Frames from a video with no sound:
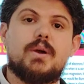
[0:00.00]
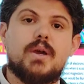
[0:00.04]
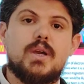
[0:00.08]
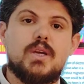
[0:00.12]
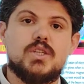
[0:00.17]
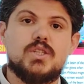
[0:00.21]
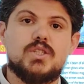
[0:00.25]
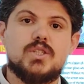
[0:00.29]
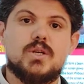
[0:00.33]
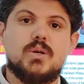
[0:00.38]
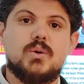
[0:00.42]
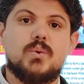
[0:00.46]
the
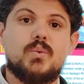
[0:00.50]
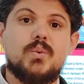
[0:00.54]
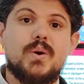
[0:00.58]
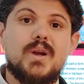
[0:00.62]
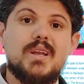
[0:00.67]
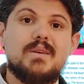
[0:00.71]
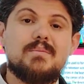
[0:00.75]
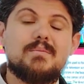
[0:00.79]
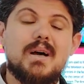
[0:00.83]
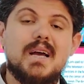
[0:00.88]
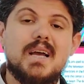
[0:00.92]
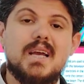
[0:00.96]
page,
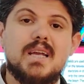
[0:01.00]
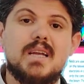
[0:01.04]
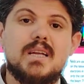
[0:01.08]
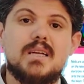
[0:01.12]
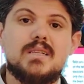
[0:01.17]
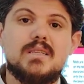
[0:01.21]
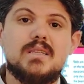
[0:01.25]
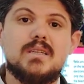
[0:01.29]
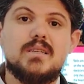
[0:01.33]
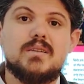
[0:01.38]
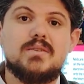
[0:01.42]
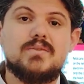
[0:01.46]
when
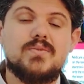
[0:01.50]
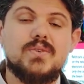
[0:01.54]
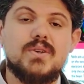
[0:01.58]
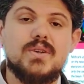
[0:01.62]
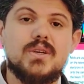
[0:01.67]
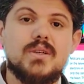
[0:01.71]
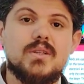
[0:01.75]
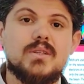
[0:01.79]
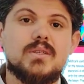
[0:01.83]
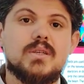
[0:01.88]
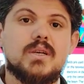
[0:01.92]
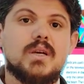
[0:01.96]
magnetic
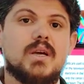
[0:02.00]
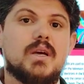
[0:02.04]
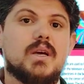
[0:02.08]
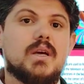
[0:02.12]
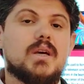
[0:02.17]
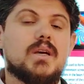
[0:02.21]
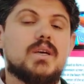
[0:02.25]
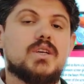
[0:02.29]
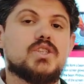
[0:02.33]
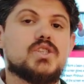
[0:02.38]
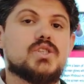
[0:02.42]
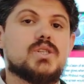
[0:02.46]
field
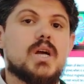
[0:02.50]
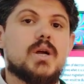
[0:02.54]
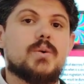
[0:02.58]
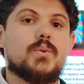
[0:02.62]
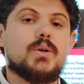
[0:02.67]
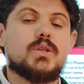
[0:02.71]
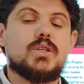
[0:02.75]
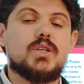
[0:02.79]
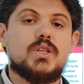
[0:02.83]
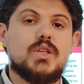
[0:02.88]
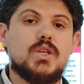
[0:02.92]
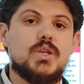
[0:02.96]
is
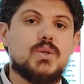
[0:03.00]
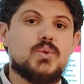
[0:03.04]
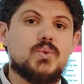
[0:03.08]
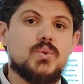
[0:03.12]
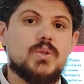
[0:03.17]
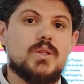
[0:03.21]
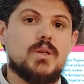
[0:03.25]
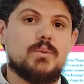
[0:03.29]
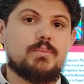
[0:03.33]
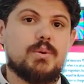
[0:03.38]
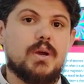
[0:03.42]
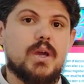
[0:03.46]
directed
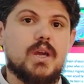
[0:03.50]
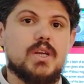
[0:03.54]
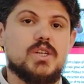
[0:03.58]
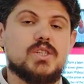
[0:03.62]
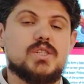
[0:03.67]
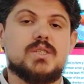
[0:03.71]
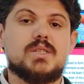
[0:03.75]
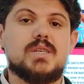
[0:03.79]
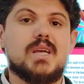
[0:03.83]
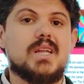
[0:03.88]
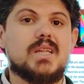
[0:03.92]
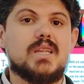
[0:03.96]
into the page,
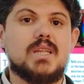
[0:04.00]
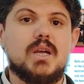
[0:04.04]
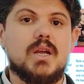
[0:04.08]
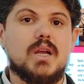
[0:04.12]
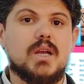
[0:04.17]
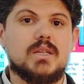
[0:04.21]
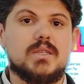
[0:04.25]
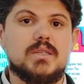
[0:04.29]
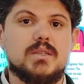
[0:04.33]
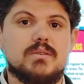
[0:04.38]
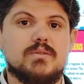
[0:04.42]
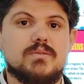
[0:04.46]
Z
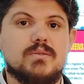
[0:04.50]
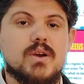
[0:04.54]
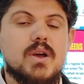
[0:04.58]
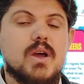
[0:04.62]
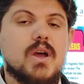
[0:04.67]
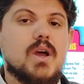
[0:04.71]
negative,